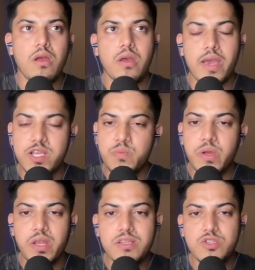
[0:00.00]

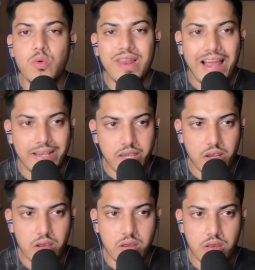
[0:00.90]
experience you are
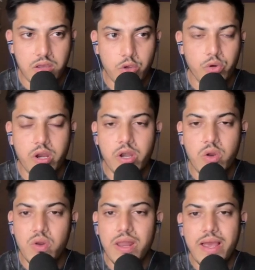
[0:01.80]
lacking. You didn't
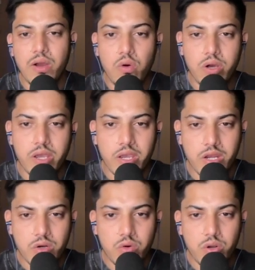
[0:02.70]
know, like, okay,
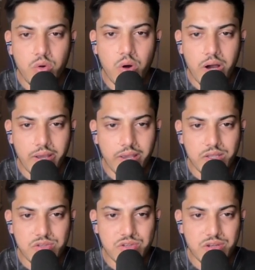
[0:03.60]
it could go
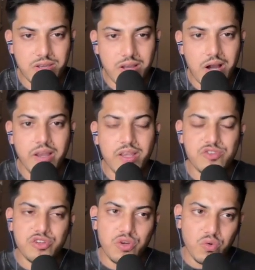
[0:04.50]

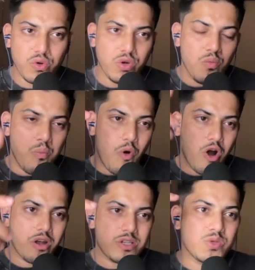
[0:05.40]
against you. You
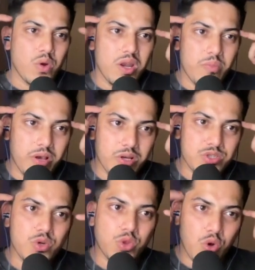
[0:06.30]
bought solely
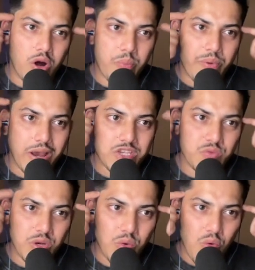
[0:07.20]
because you thought price
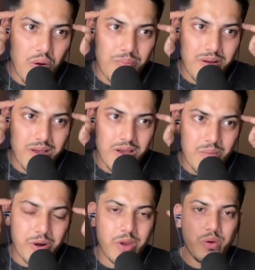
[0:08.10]
will go up,
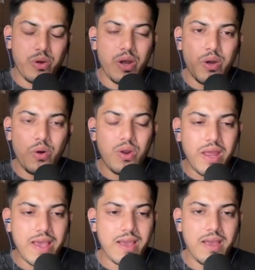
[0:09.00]
but you didn't know,
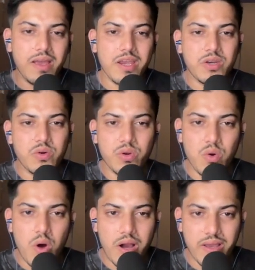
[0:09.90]
like, it could
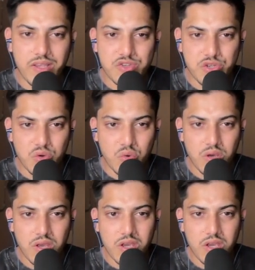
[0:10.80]
go against you.
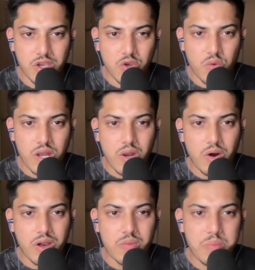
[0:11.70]
You were
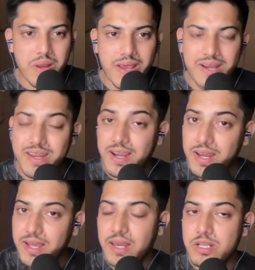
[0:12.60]
not playing
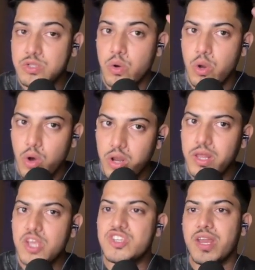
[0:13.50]
technically. So
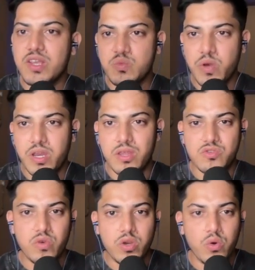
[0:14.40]
knowledge and
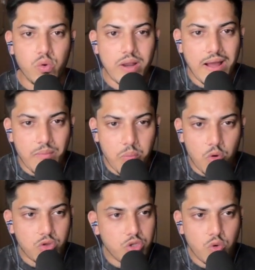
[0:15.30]
experience, when you don't have
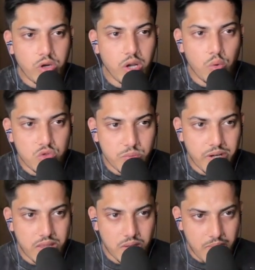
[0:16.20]
both, you're gonna lose
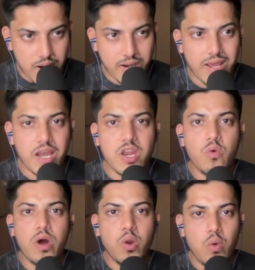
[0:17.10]
money in the market.
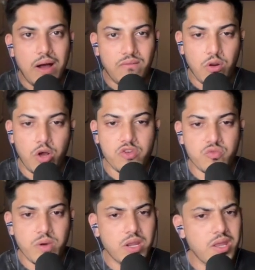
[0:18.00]
Anyone who have
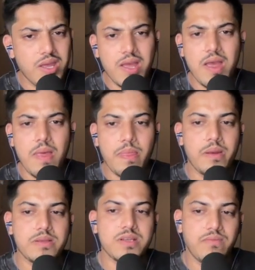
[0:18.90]
lost money, they
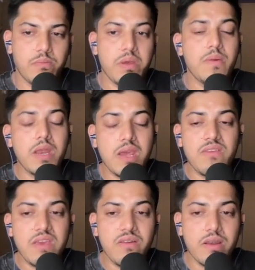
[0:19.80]
deserve,
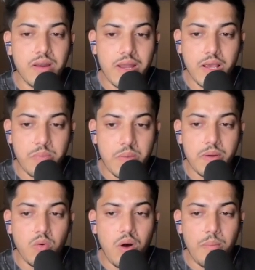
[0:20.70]
even like
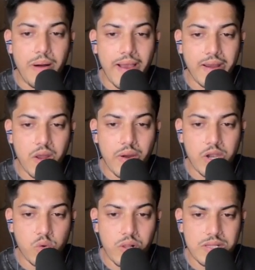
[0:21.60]
people who are buying now
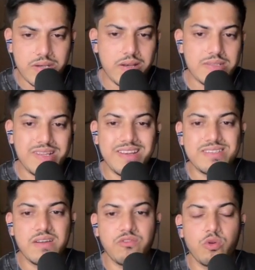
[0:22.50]
at 12 cents, they
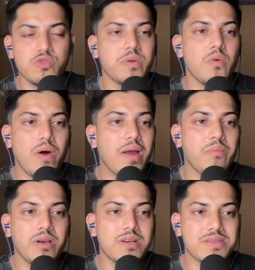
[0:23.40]
deserve to lose money. Why?
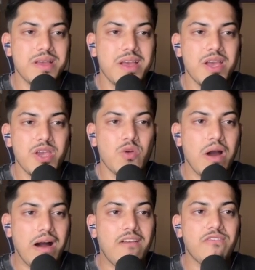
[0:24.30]
Because you
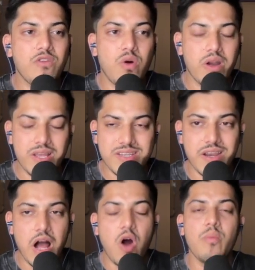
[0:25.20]
have to
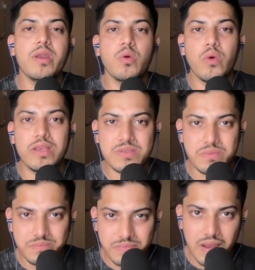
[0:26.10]
understand how many ways.
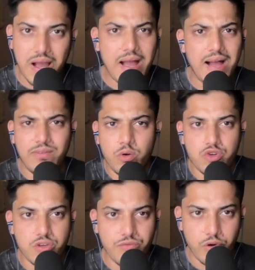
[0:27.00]
I have a
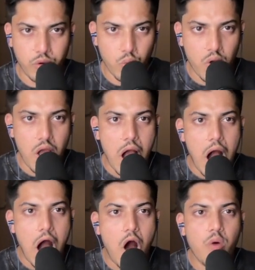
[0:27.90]
question for you.
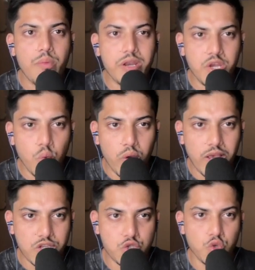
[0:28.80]
How many
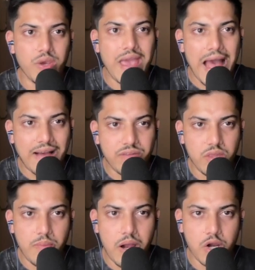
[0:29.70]
ways do we have in
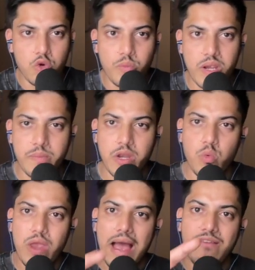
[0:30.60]
the market to make money?
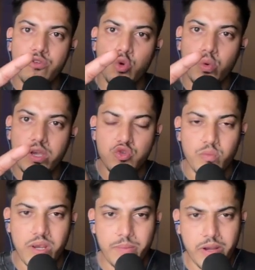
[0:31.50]
We have 2 ways to
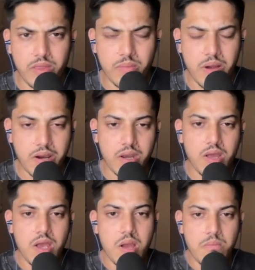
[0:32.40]
make money in the market.
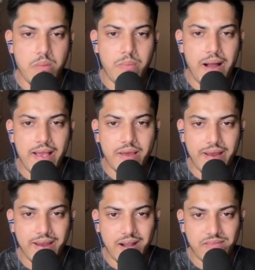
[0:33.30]
But buying
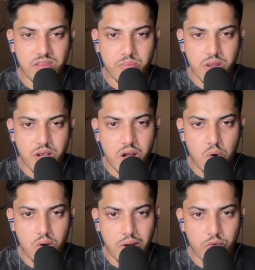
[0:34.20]
right after the
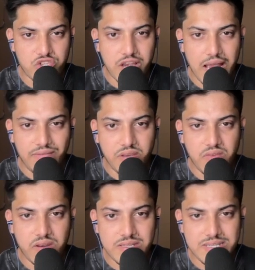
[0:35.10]
breakout, which I have
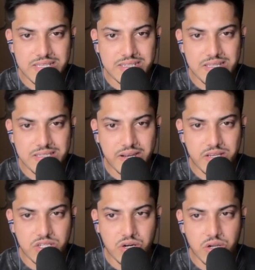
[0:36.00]
given 16
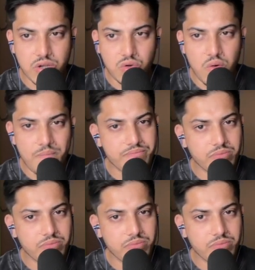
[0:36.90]
cents, good to go.